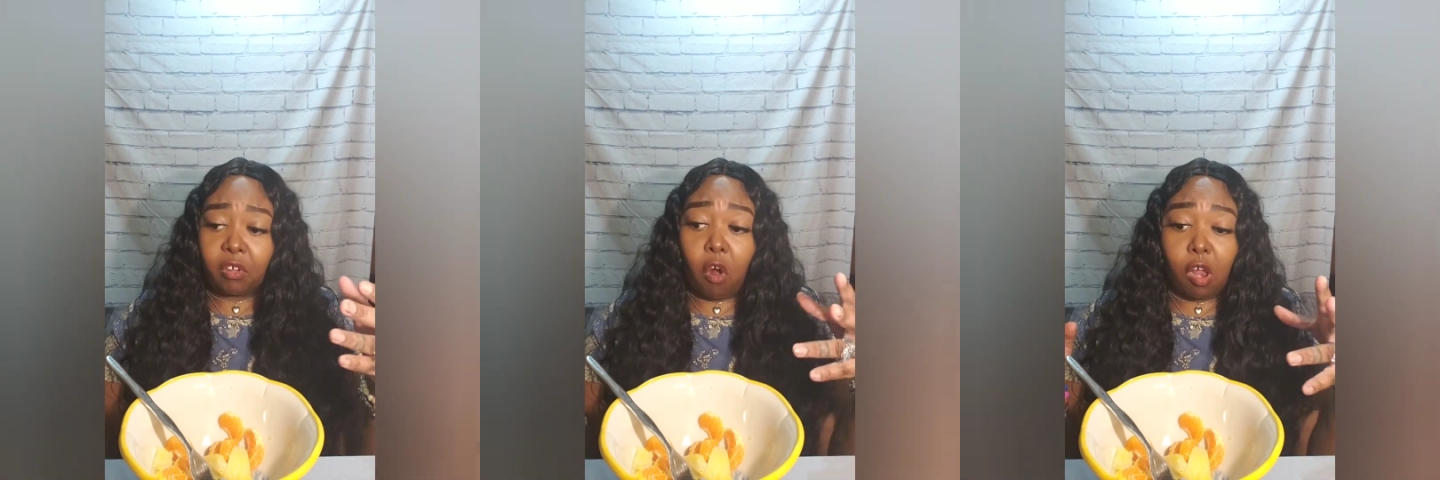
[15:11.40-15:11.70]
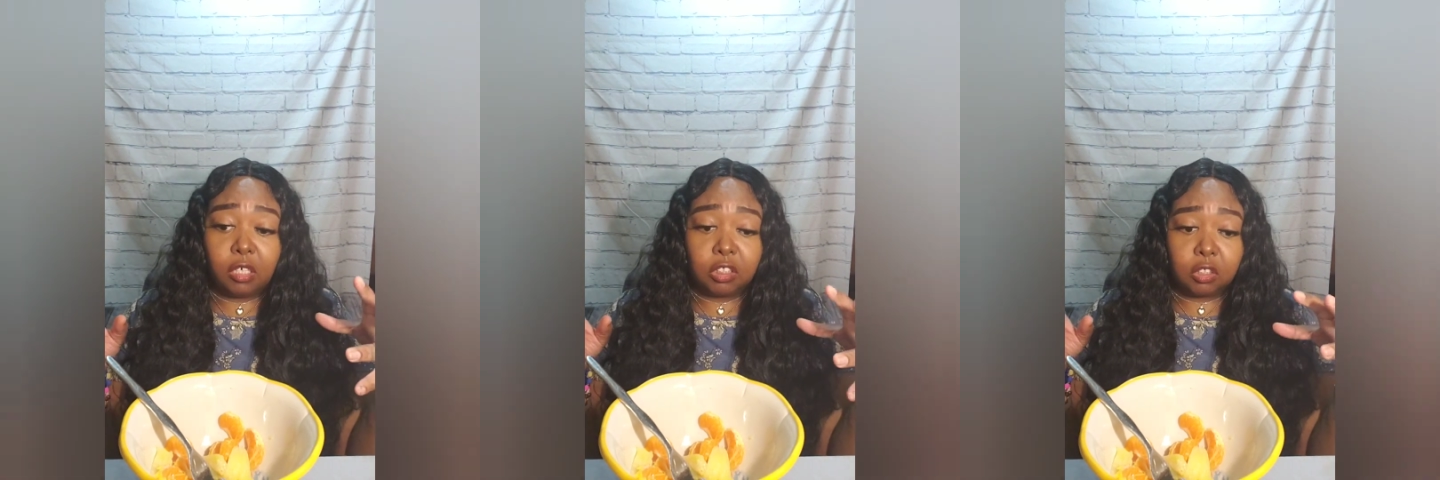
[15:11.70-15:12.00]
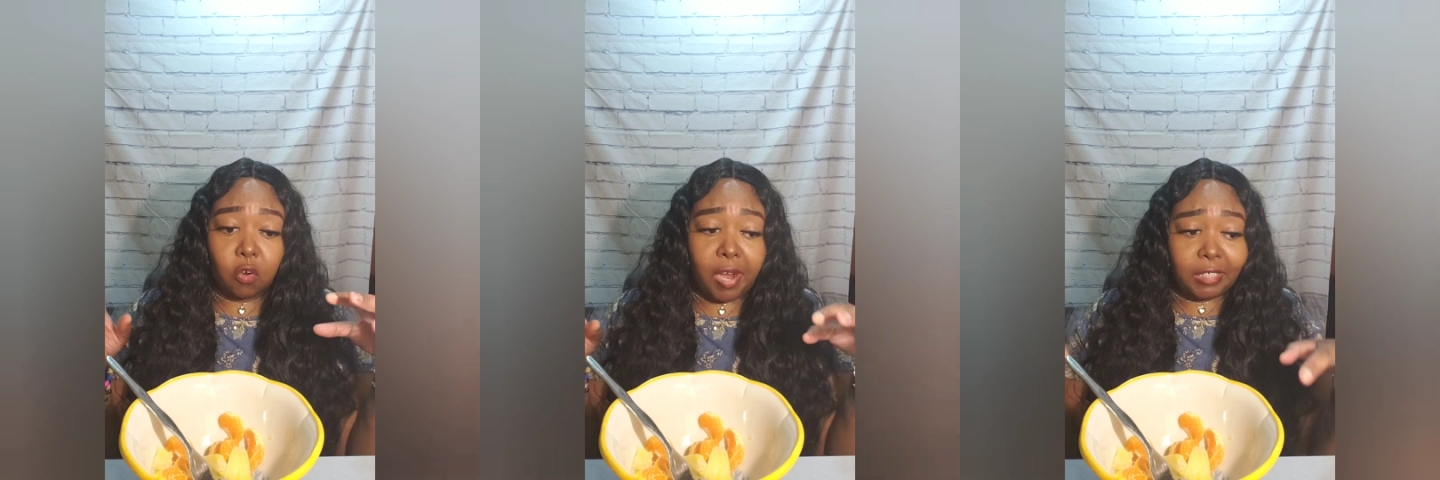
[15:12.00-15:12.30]
all this
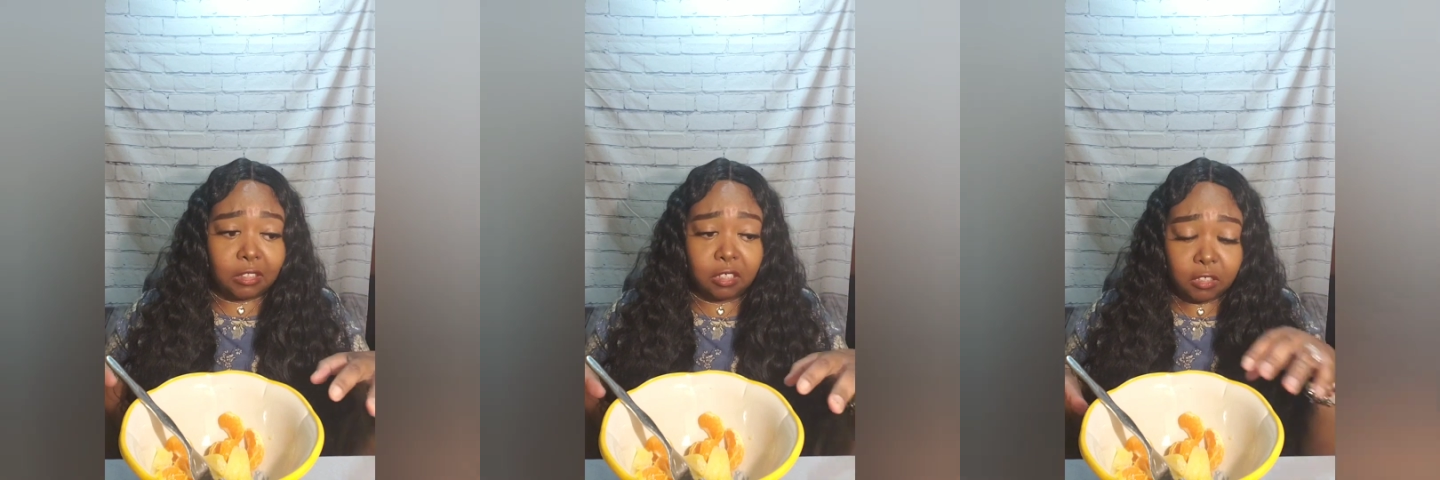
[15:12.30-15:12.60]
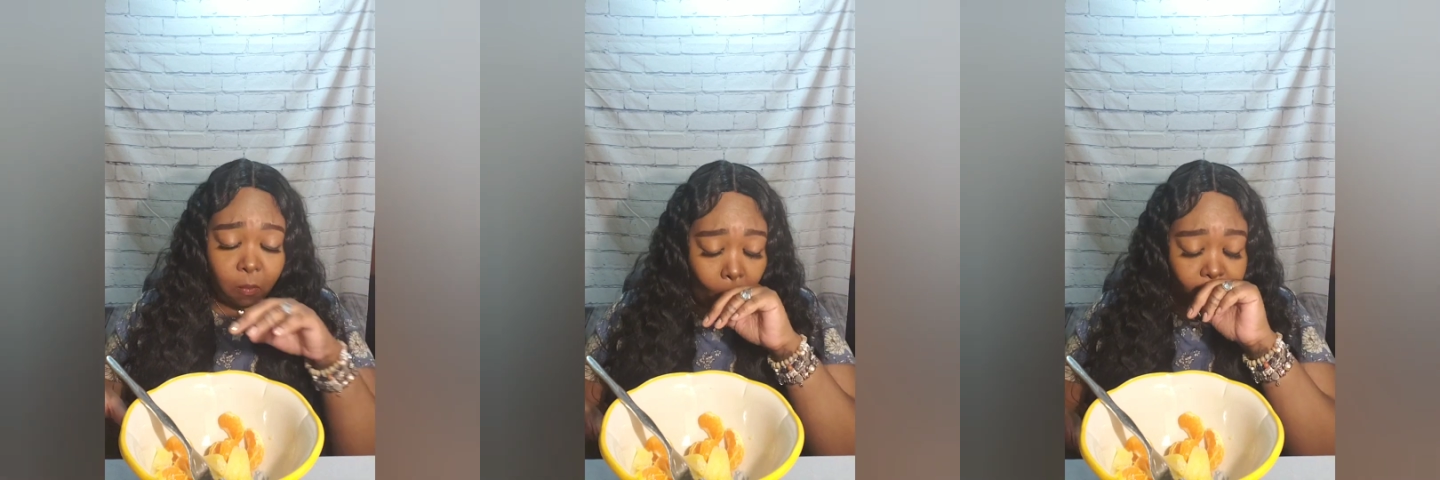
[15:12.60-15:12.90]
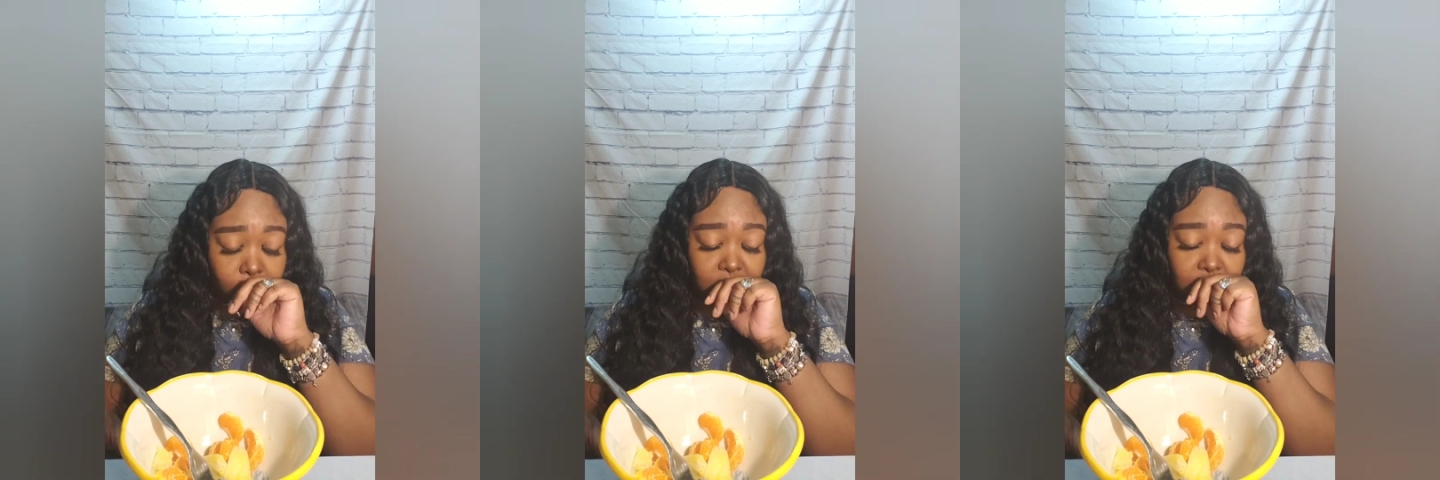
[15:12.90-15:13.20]
craziness
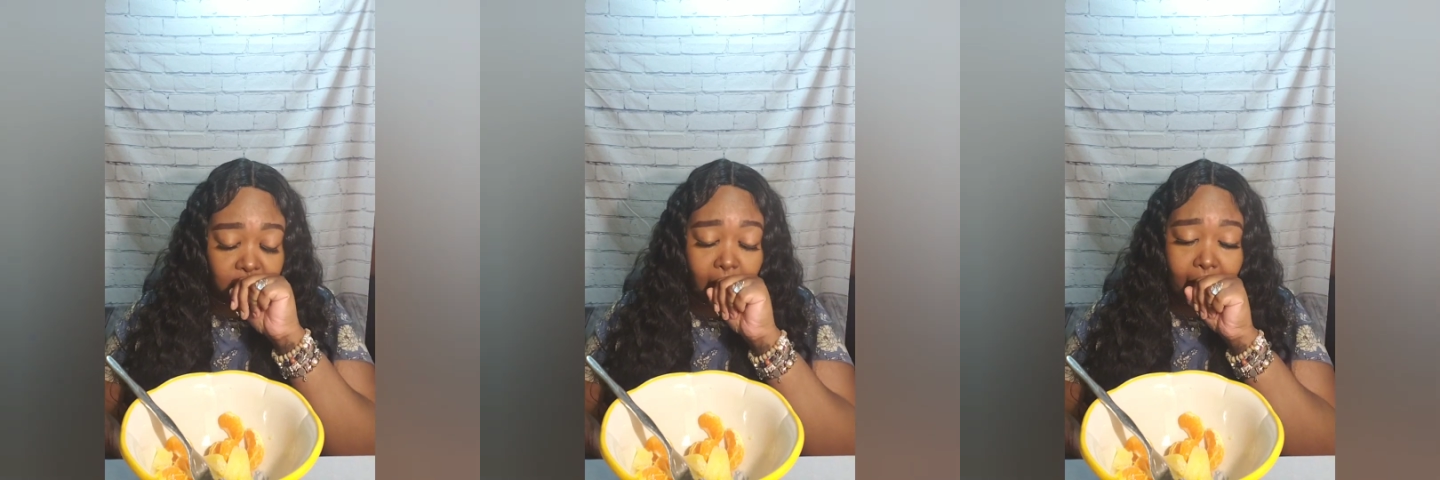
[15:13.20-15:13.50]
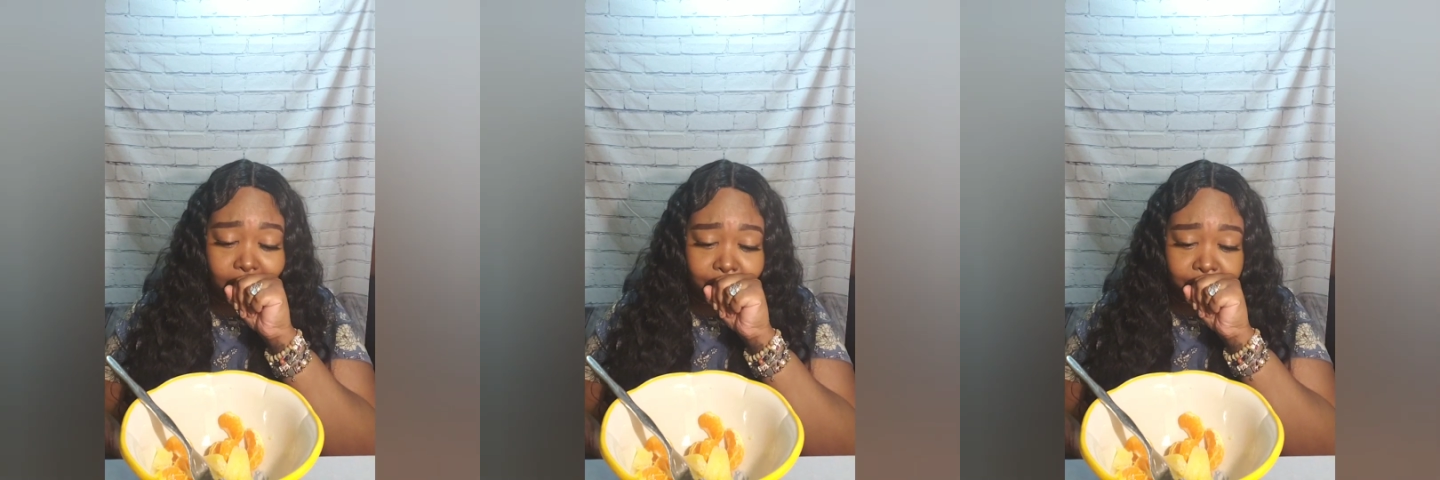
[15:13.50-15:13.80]
with this guy.